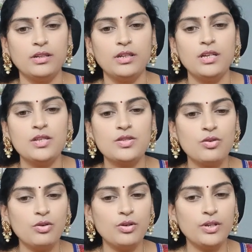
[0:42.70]

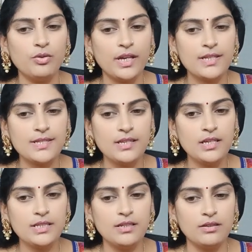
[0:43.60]
So you can see it
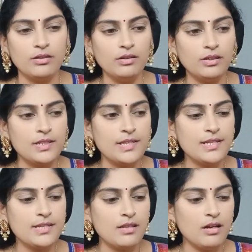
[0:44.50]
here. This is
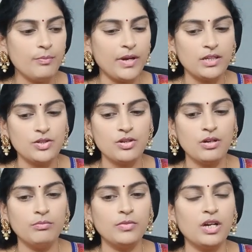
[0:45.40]
the
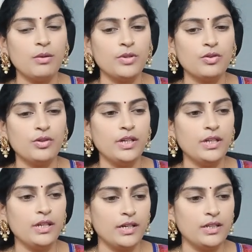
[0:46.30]
Pycharm
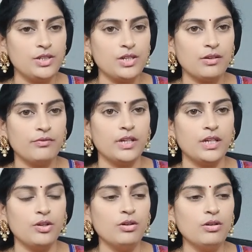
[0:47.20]
Community Edition
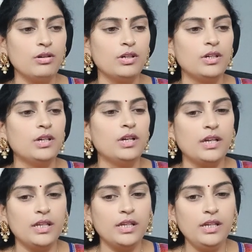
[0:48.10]
window.
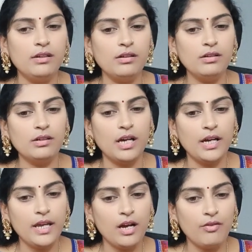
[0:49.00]
Here I
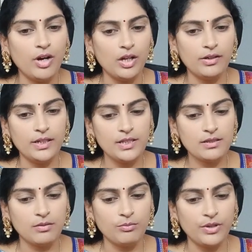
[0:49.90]
have already
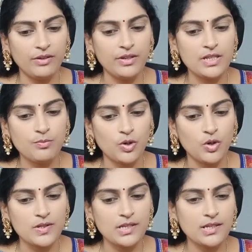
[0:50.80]
some previous
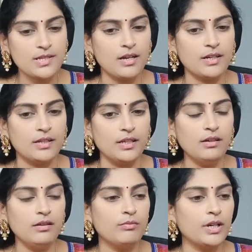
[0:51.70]
projects are there,
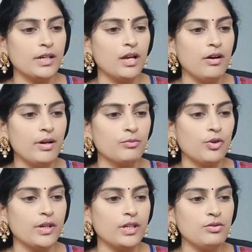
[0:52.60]
but now I'm
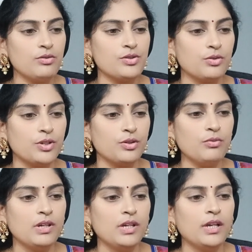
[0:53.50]
going to show you.
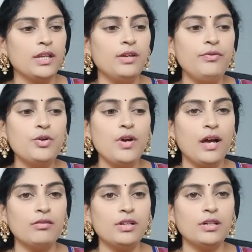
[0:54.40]
If you
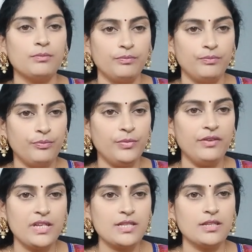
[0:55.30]
have the previous